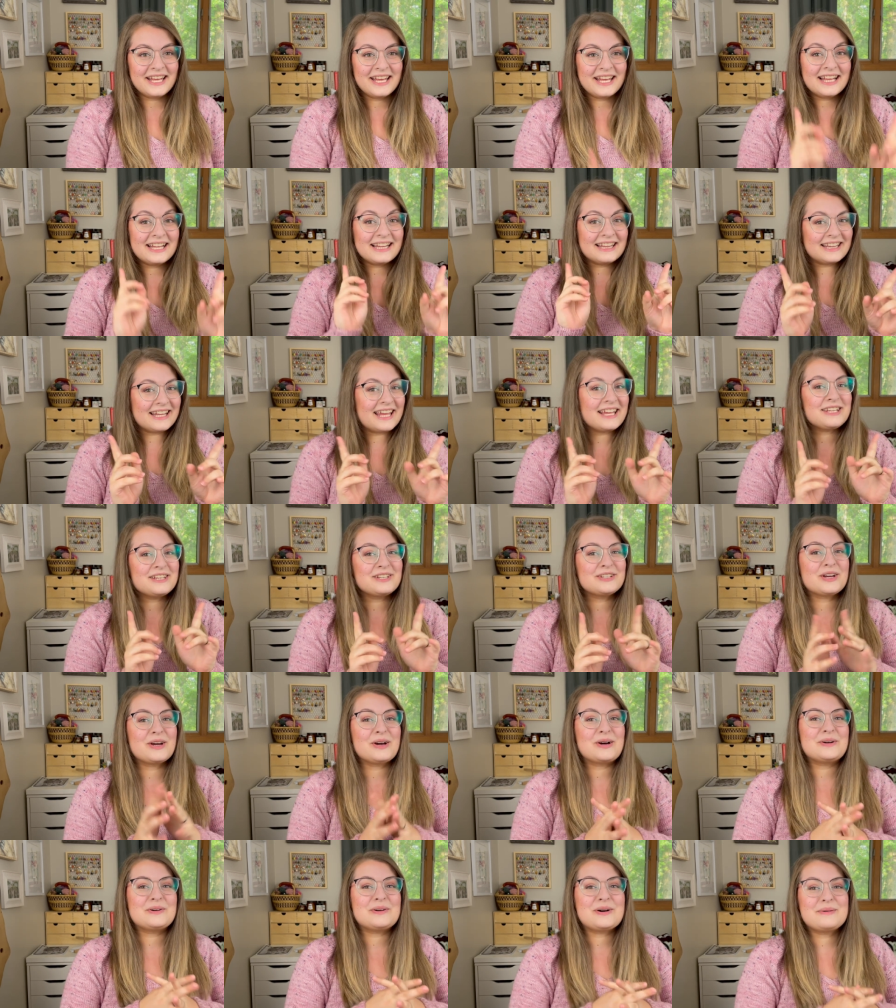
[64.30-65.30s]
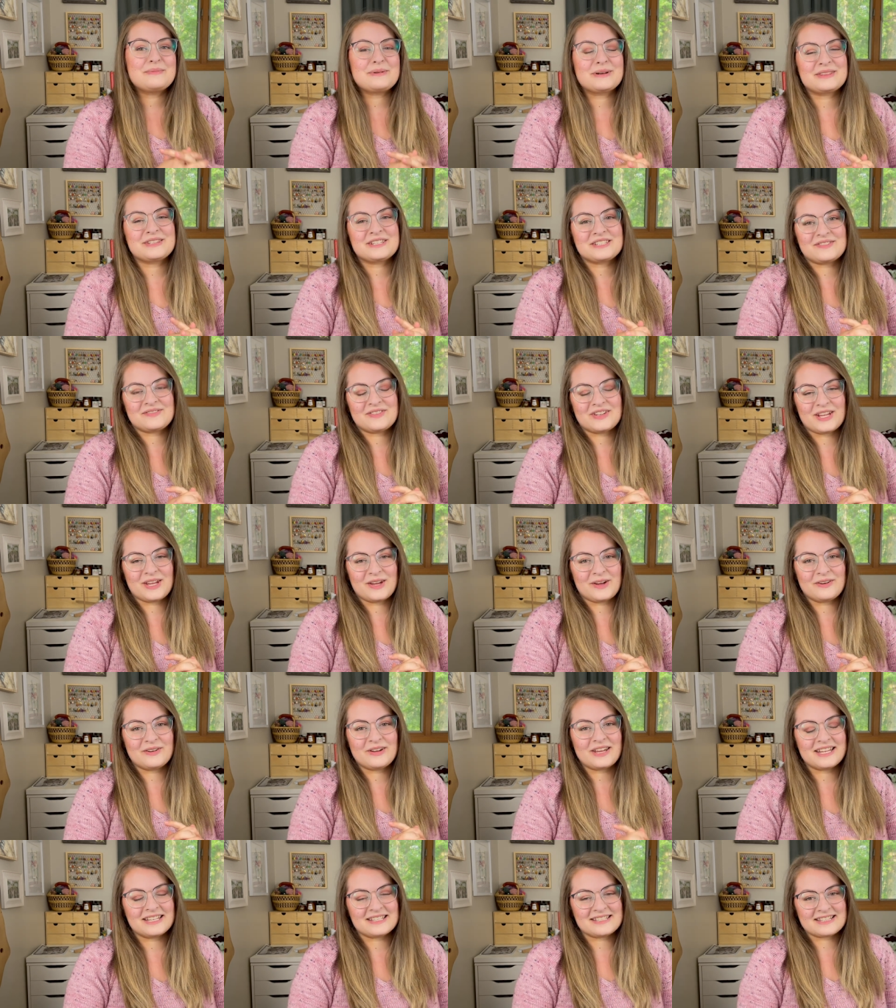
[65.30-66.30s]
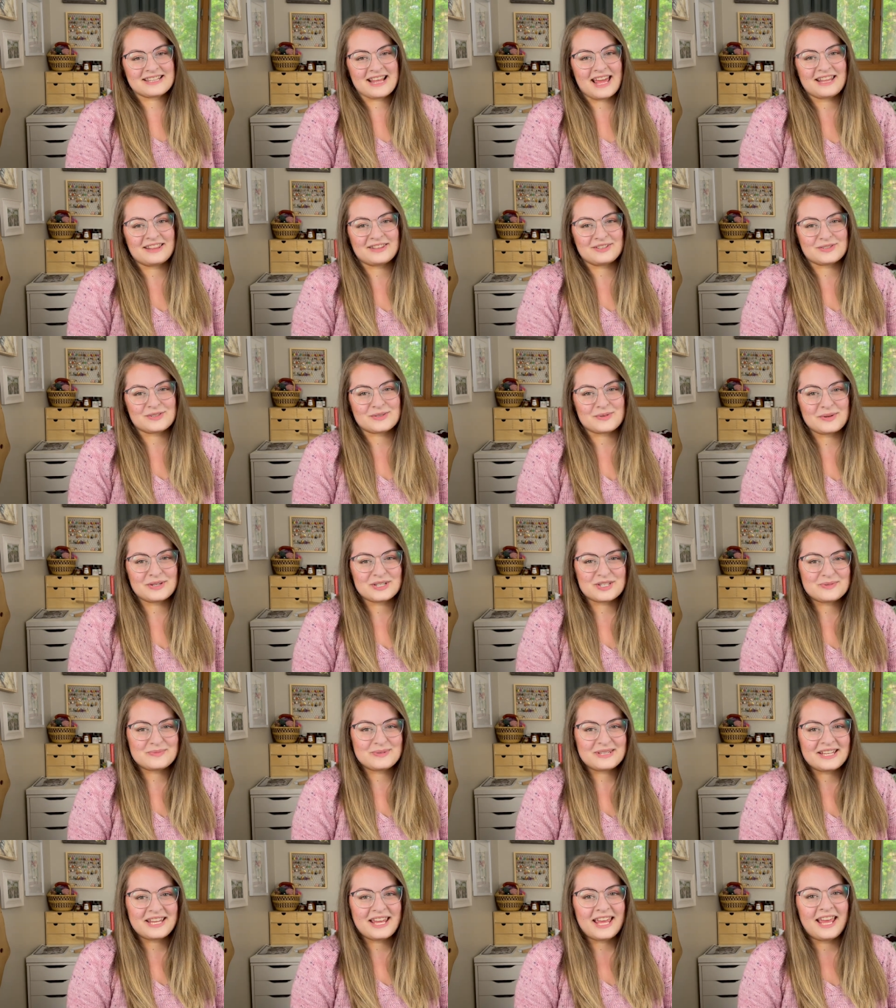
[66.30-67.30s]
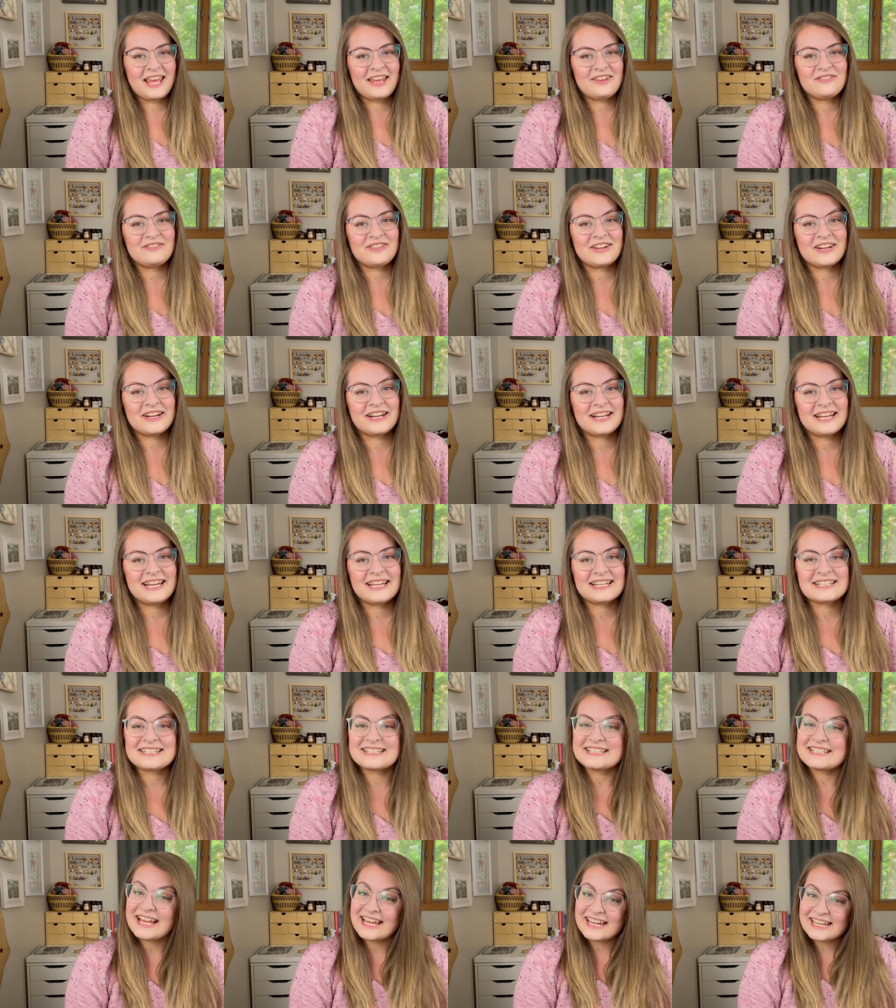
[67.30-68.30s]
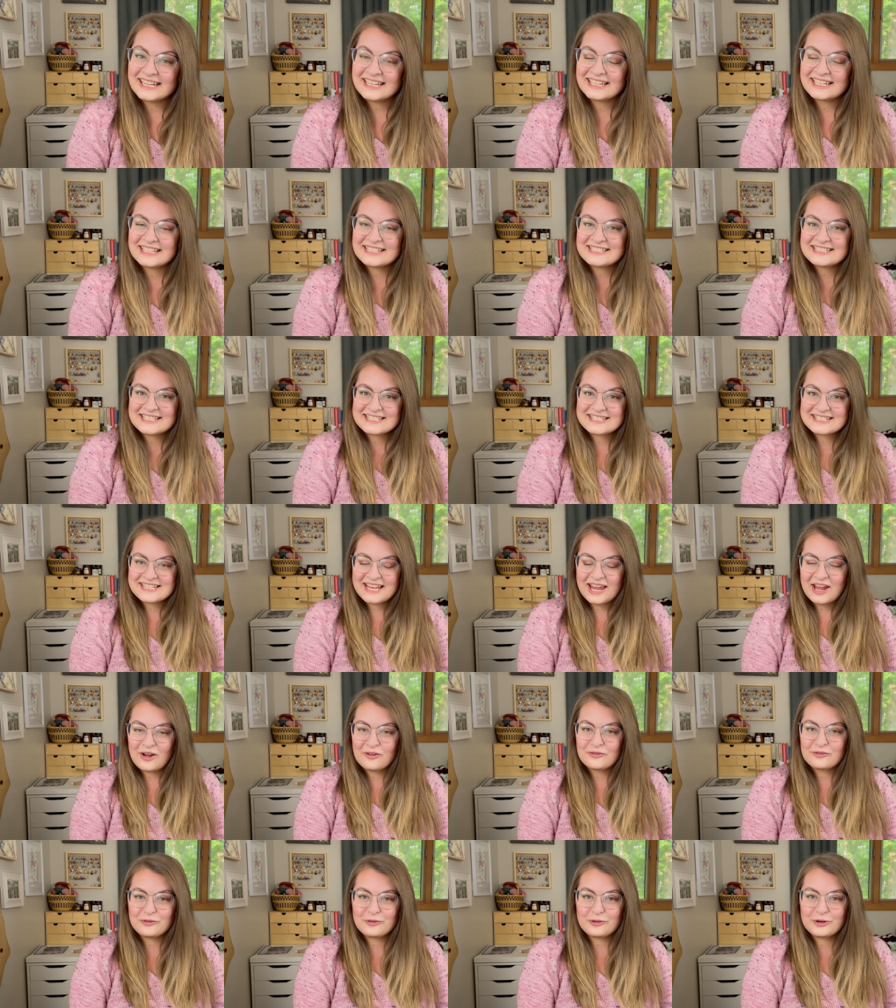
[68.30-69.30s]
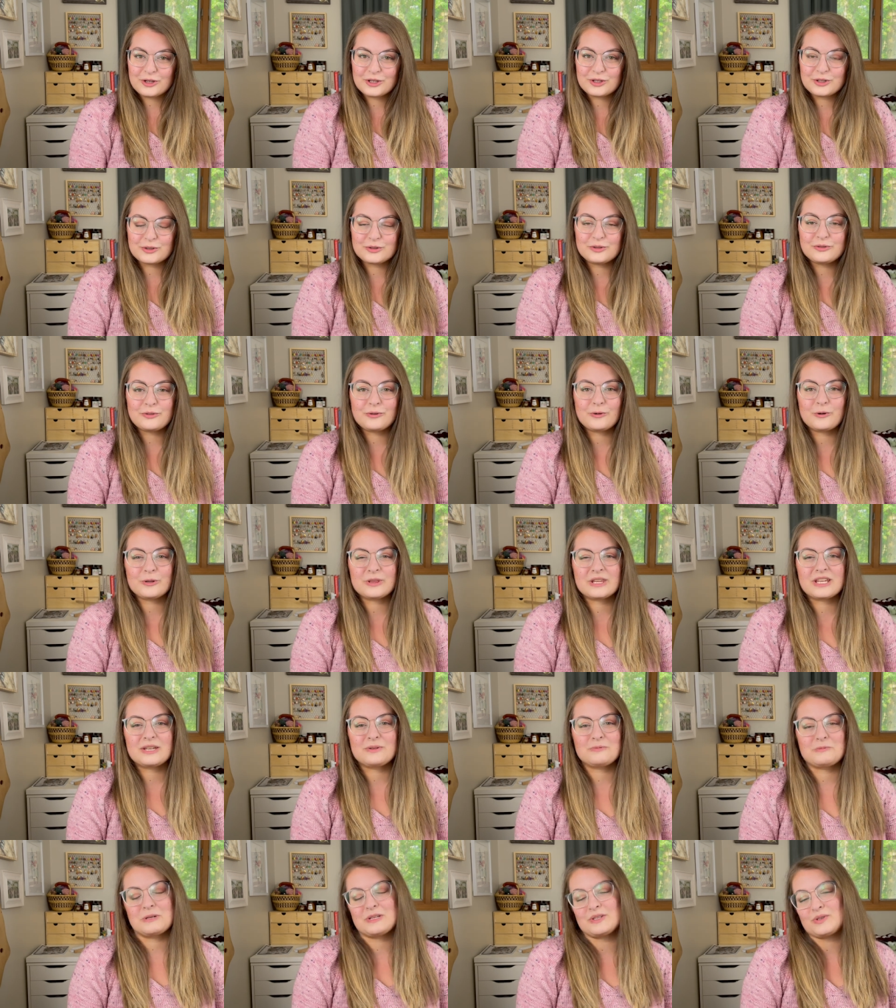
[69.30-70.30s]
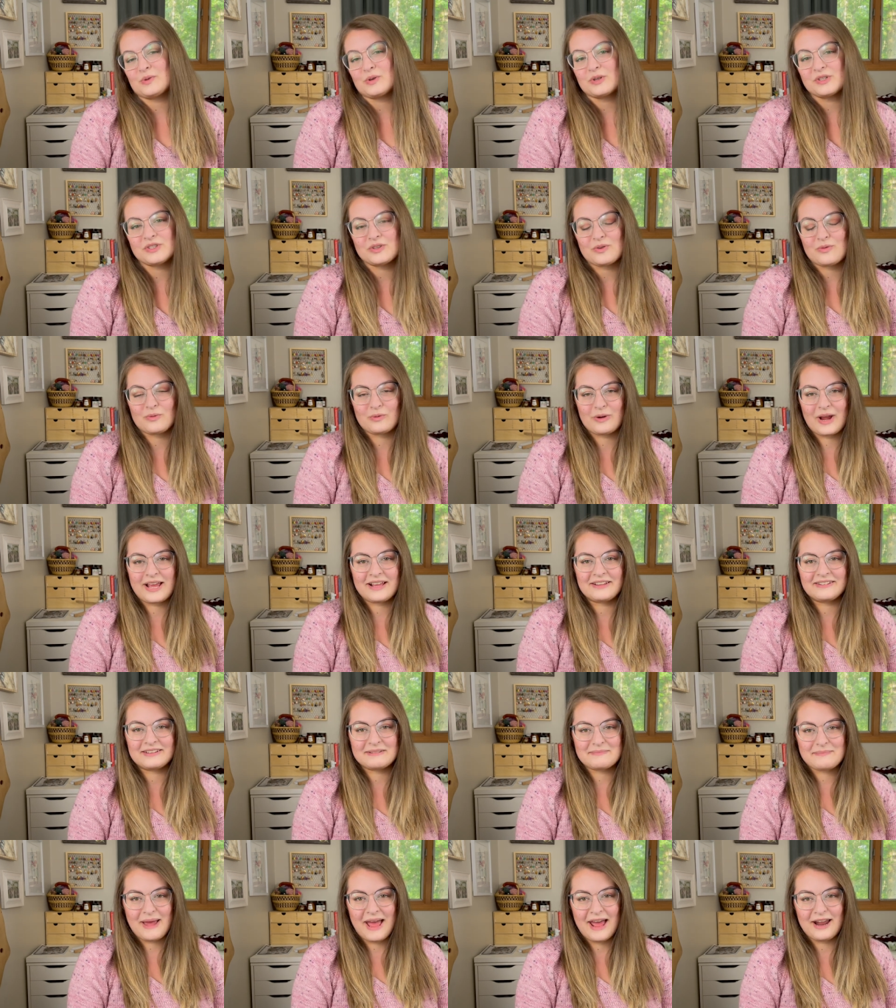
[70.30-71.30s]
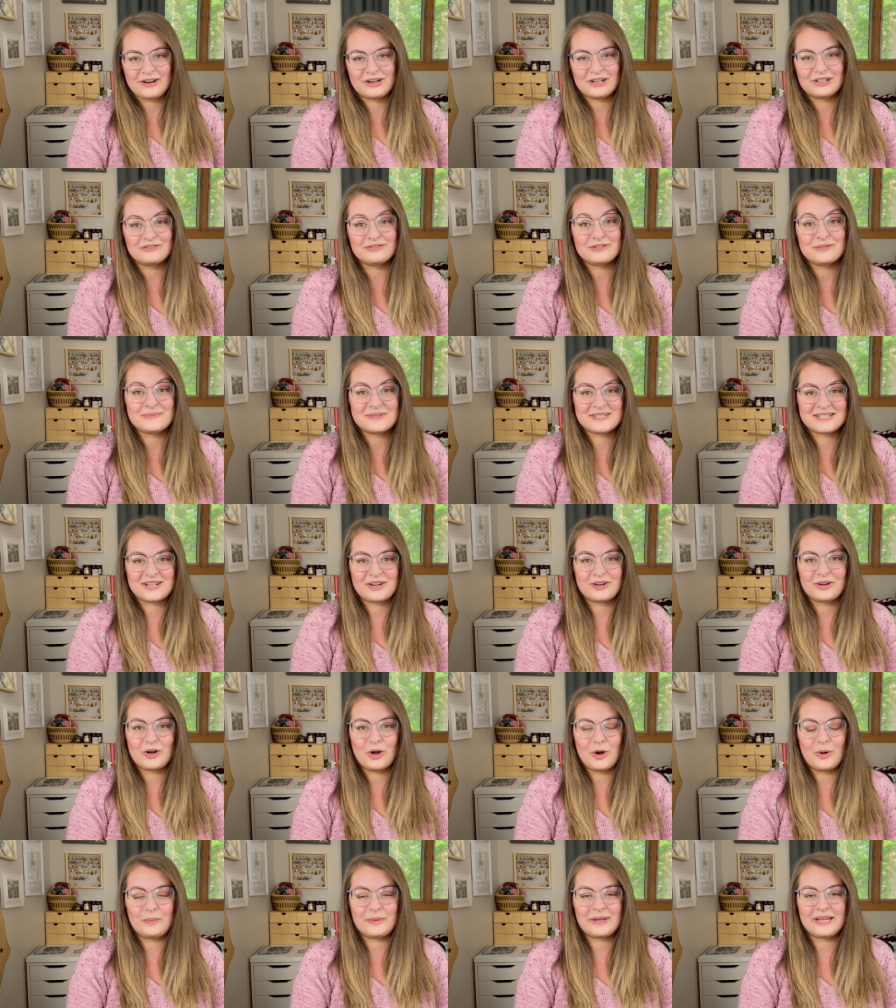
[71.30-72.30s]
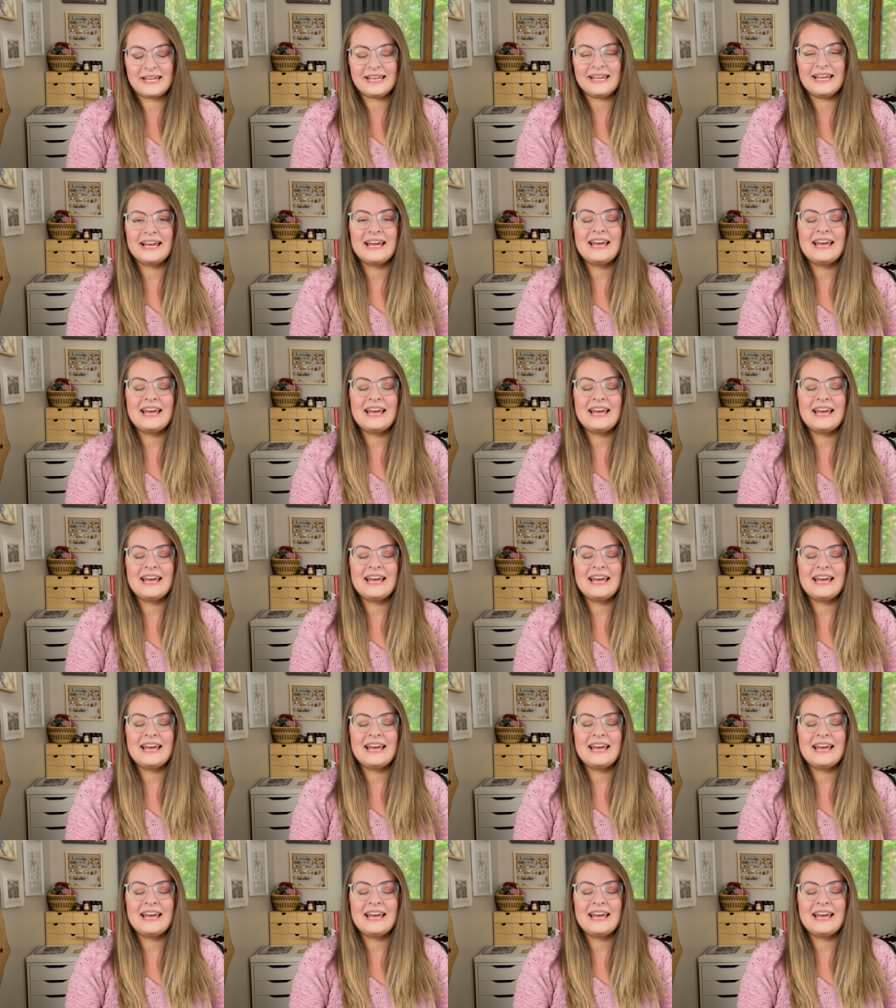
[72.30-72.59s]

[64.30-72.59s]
let you know about this video is that there's going to be a very exciting discount for you for the resource Raglan pattern from Sarah Opie.